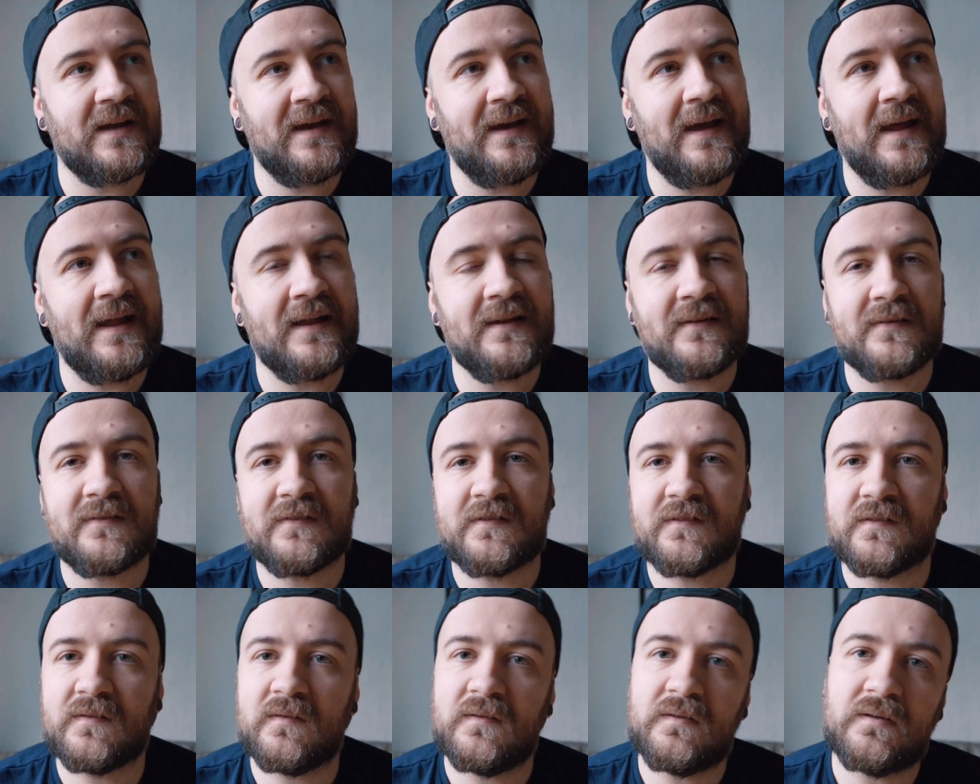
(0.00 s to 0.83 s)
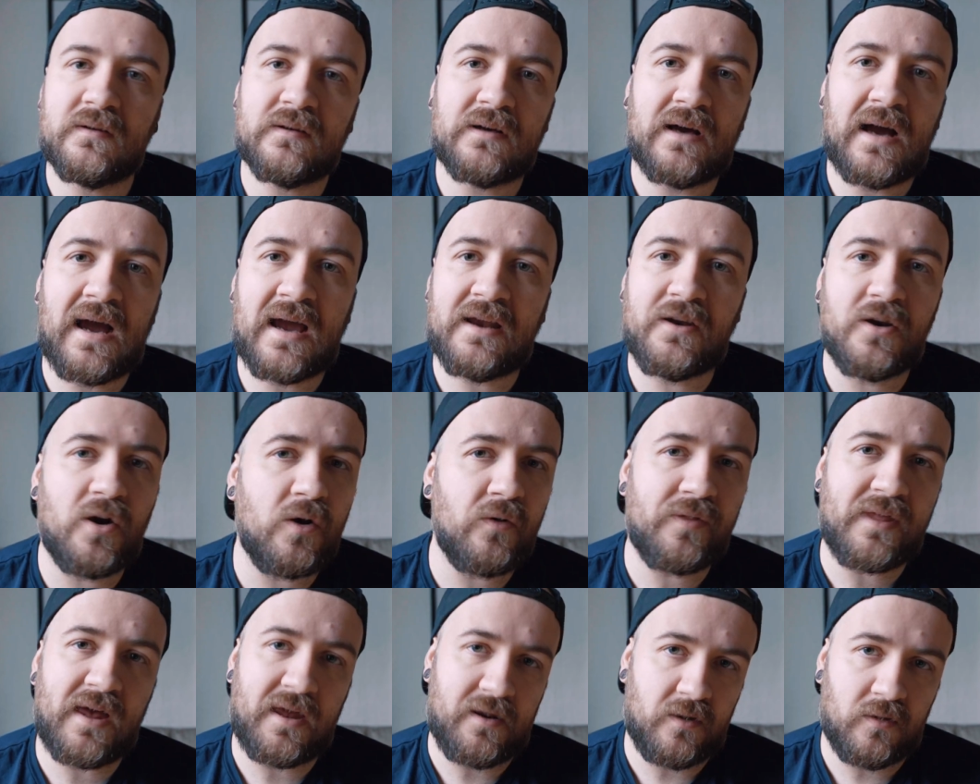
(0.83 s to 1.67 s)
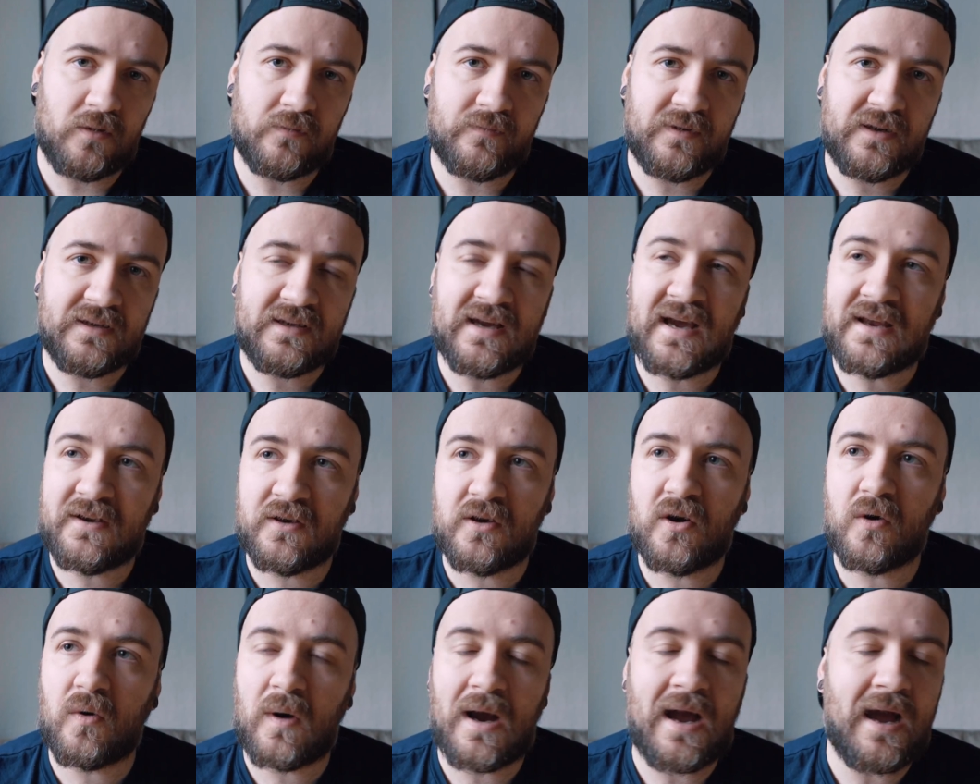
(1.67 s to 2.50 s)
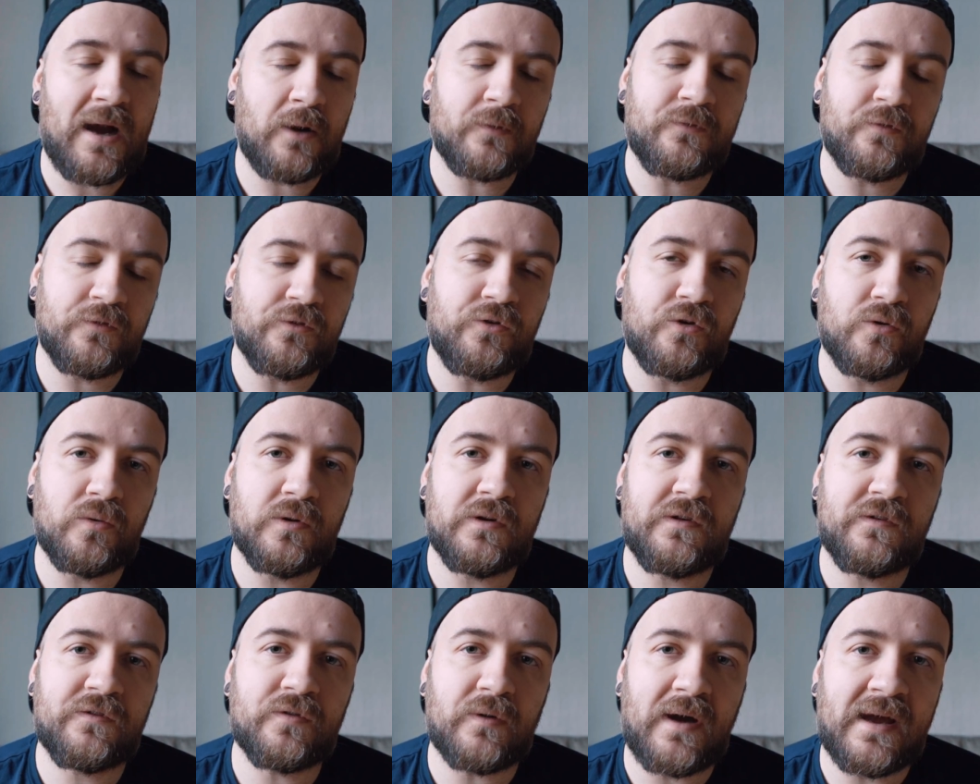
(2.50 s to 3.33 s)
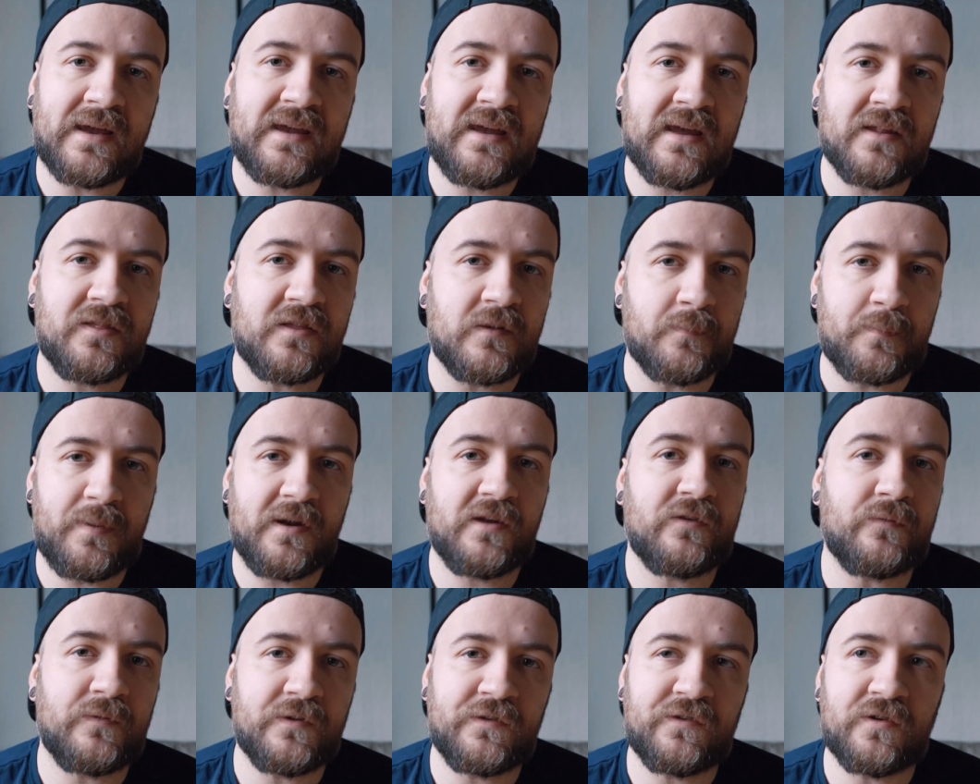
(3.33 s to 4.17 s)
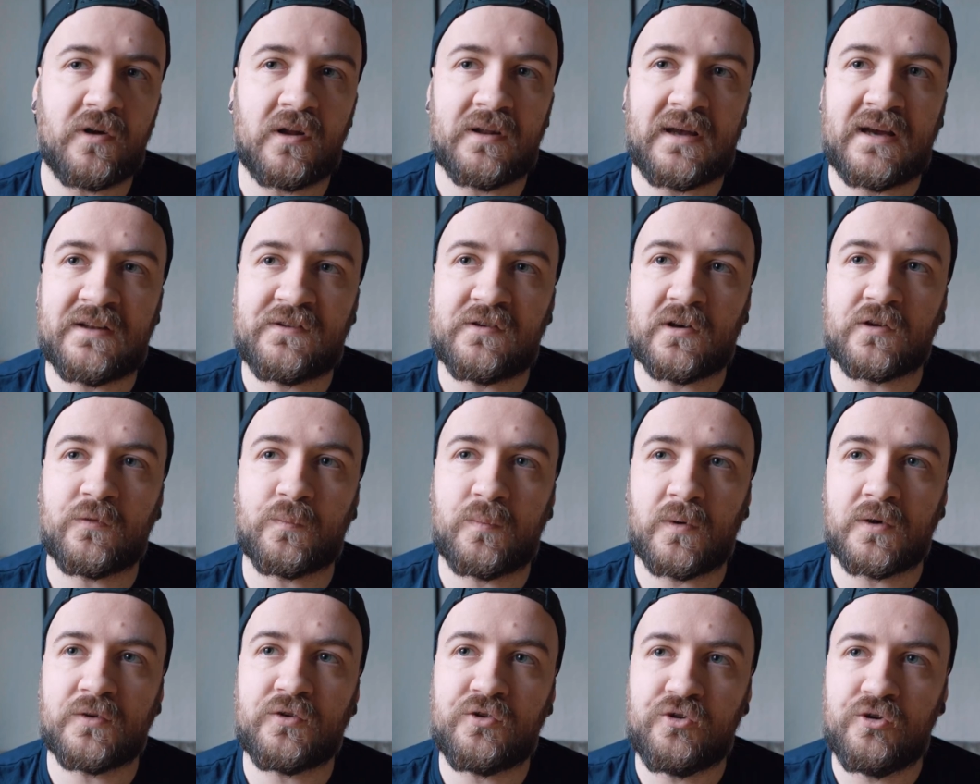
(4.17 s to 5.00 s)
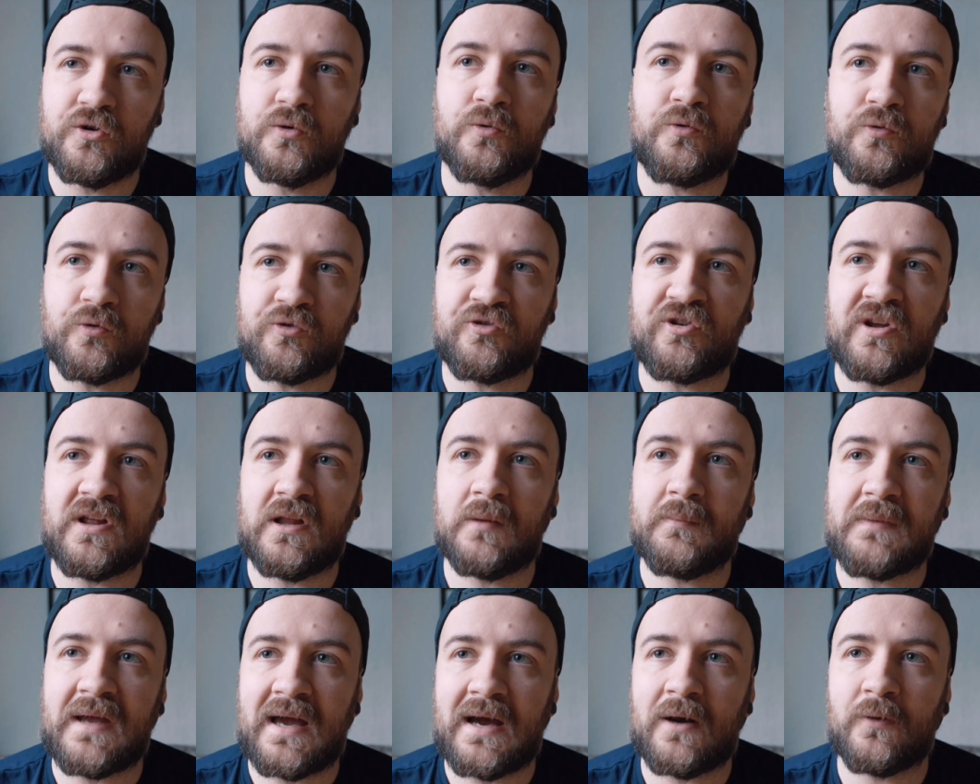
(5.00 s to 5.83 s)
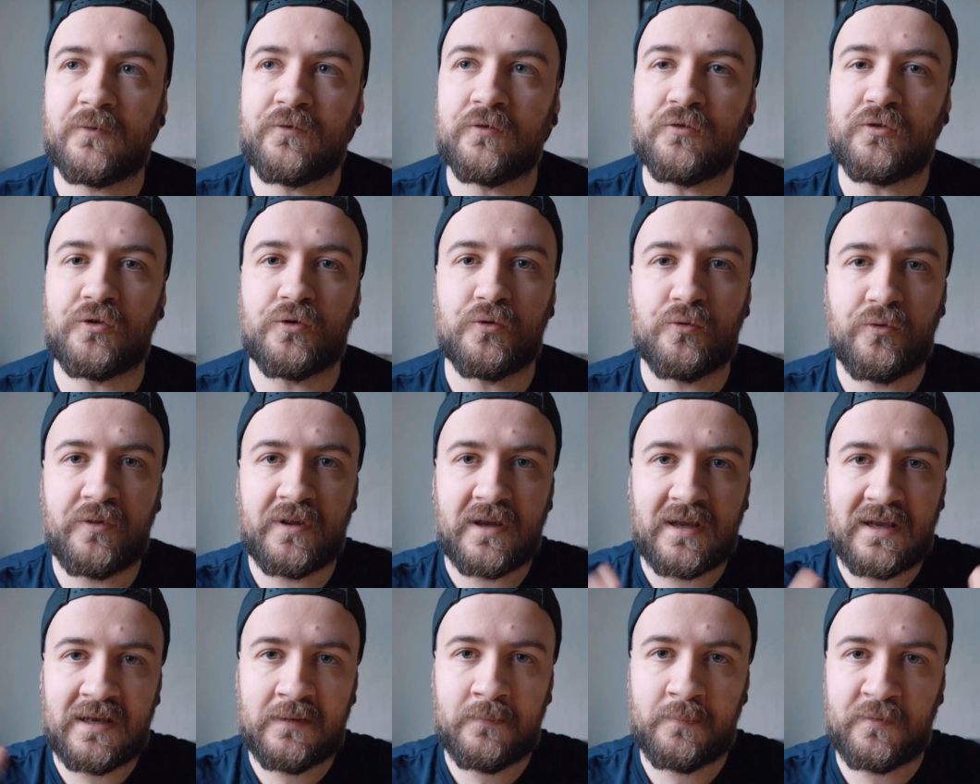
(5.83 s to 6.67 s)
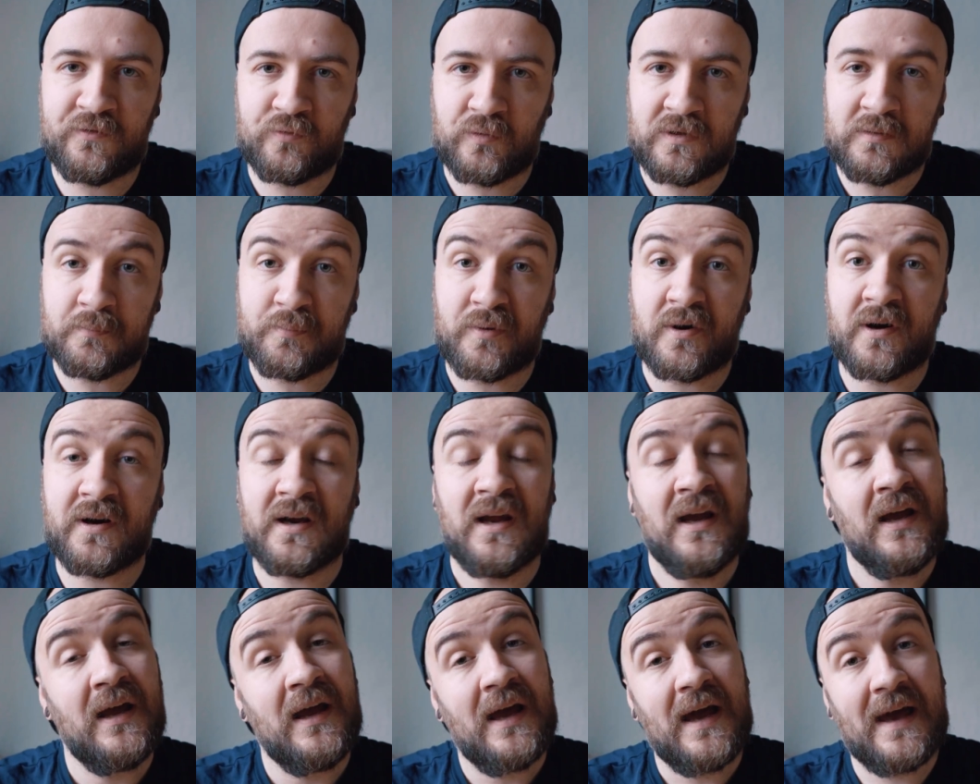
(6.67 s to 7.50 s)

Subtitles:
And I know that already. I know how to do it so I get the best result. I just want you to tell me how to do the in-between part.